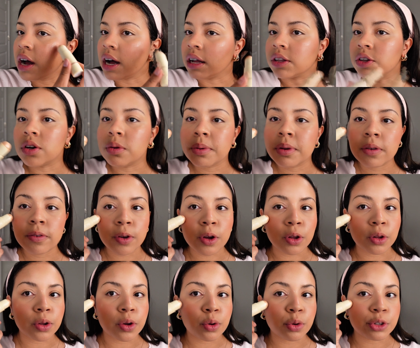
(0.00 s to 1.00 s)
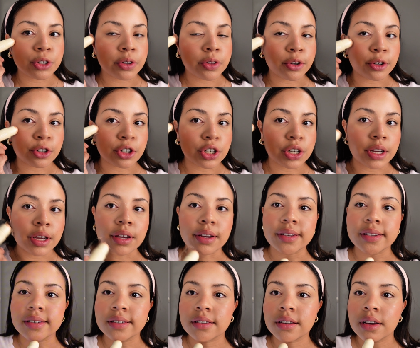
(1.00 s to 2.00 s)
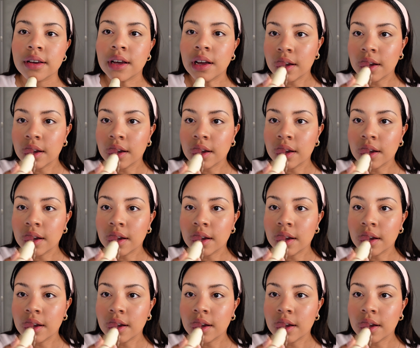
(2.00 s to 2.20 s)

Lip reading: a little bit of a glow to their cheeks.